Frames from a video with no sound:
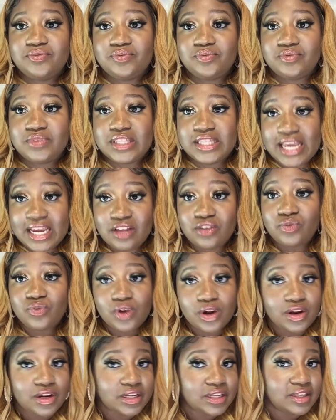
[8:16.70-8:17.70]
lace
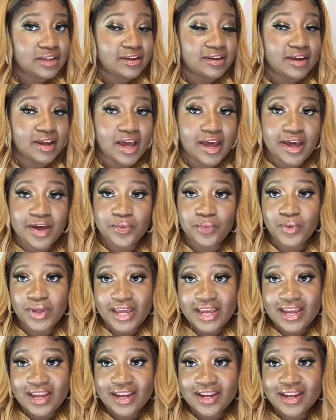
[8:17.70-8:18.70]
front
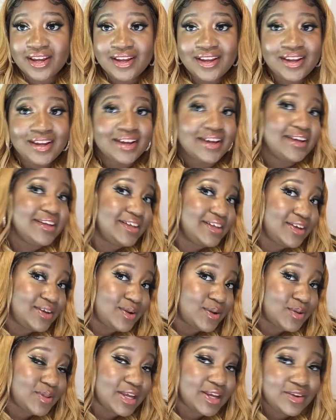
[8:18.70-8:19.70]
wig, you
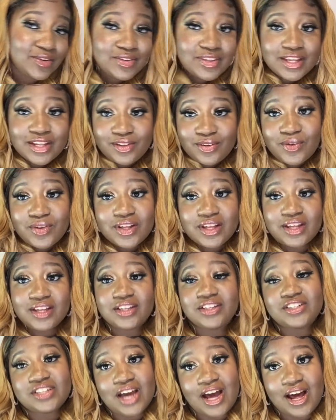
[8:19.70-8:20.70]
know, they usually do a
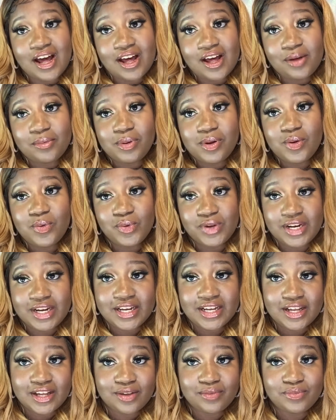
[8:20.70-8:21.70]
good job when it
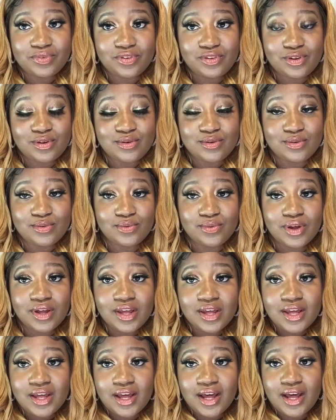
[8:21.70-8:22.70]
comes to
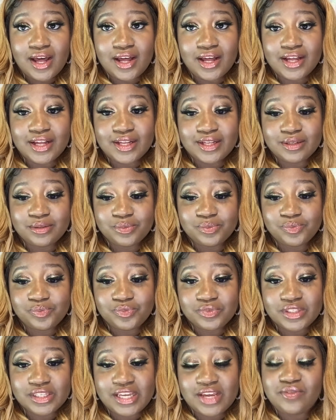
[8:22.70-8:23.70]

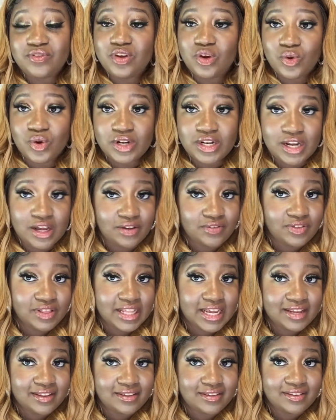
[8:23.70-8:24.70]
giving you enough
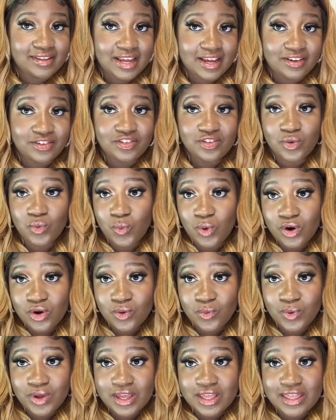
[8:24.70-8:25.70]
laces edge to work
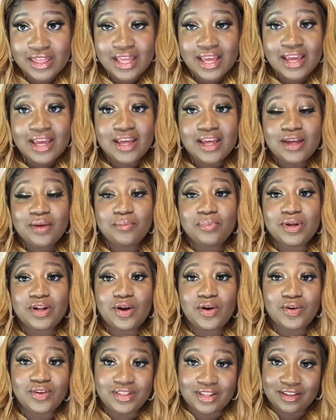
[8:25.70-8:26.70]
with. But
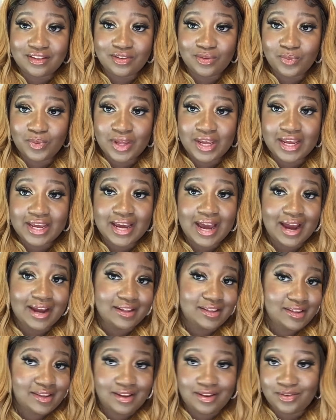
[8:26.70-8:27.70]
on this wig, I
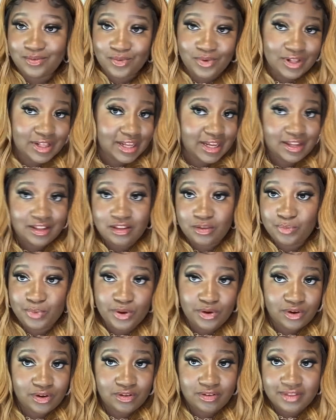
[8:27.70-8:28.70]
didn't really
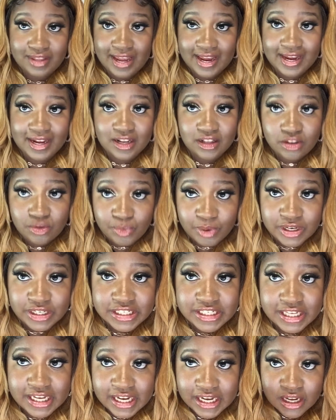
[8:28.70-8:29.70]
experience that,
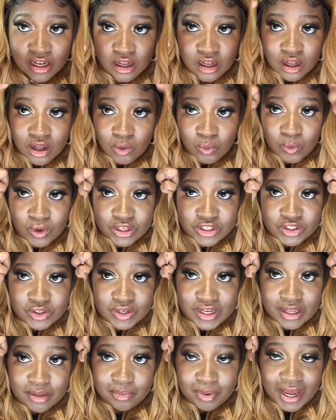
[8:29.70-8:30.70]
especially once you
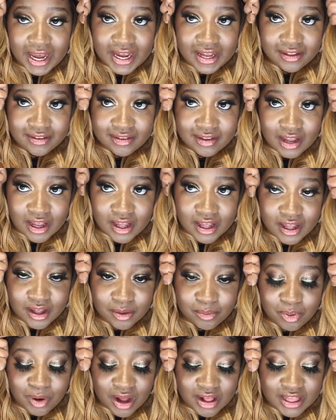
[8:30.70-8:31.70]
get past
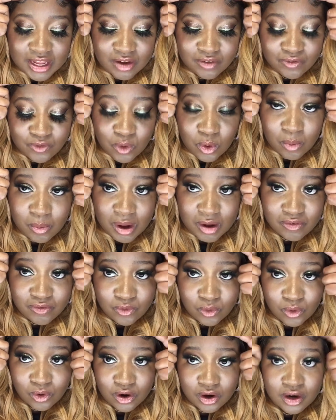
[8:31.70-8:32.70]
probably a
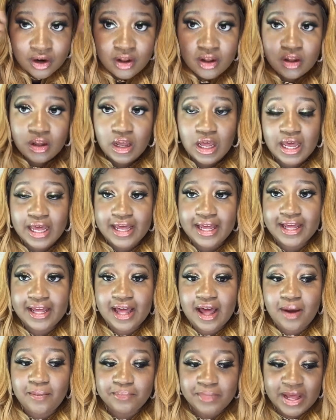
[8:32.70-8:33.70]
4x4
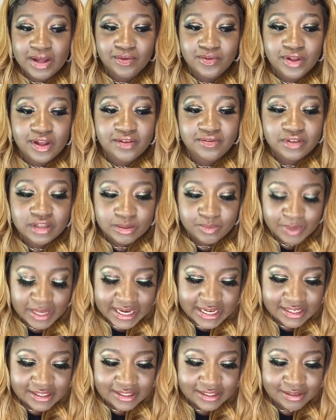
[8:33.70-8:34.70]
amount of
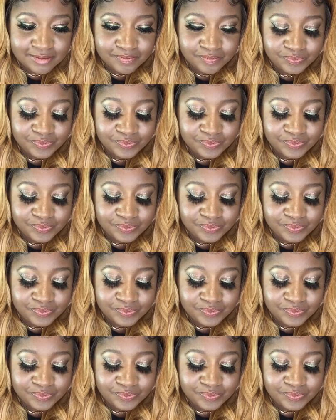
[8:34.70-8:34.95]
space